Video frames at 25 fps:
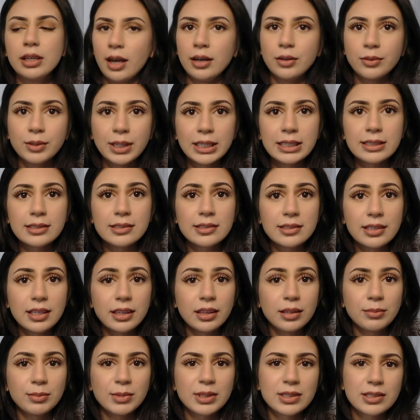I don't get to see
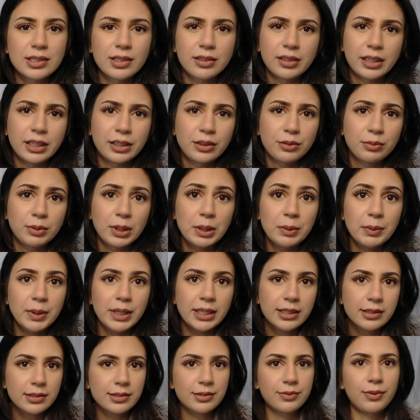them until like 3
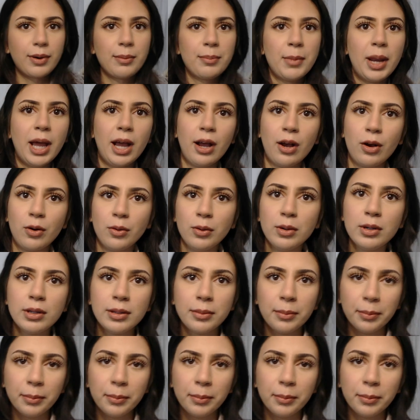weeks from now,